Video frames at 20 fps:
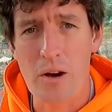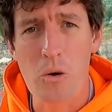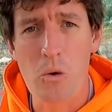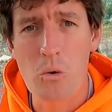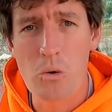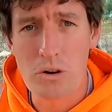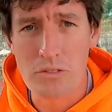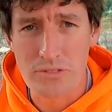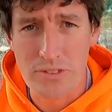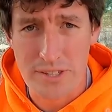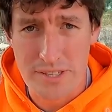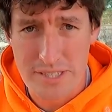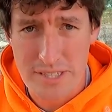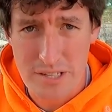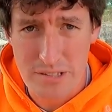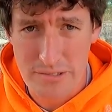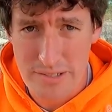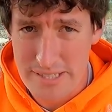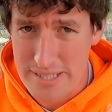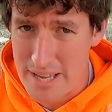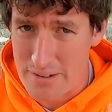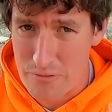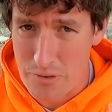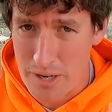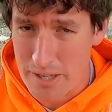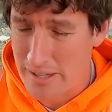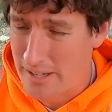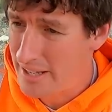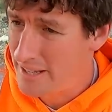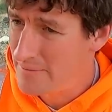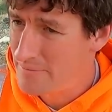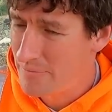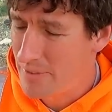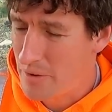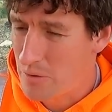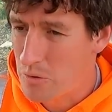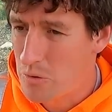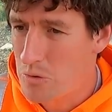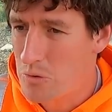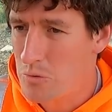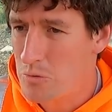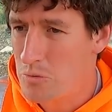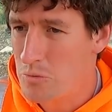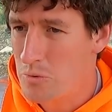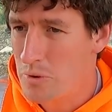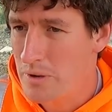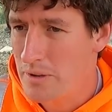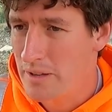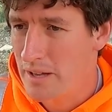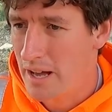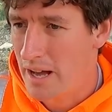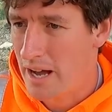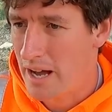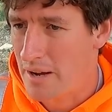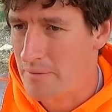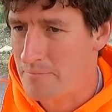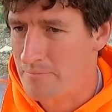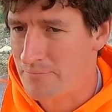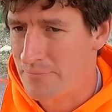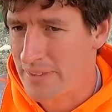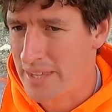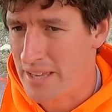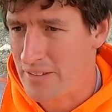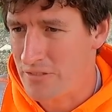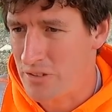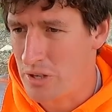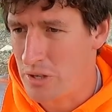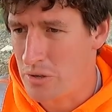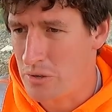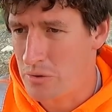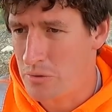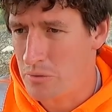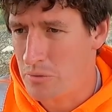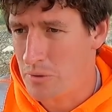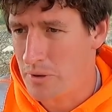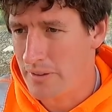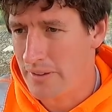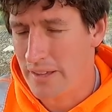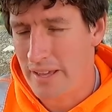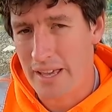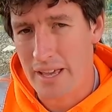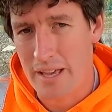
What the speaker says: All of the steel wrists have one. They're all give you